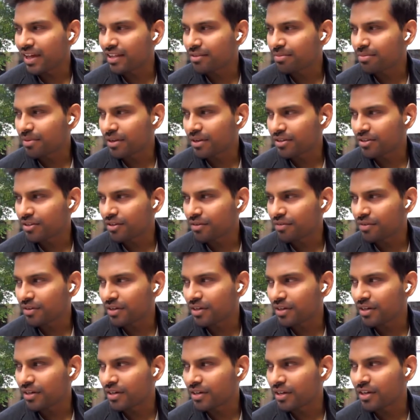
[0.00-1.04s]
aspects of
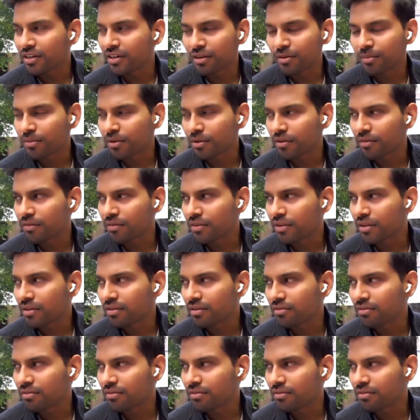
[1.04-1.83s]
it in terms of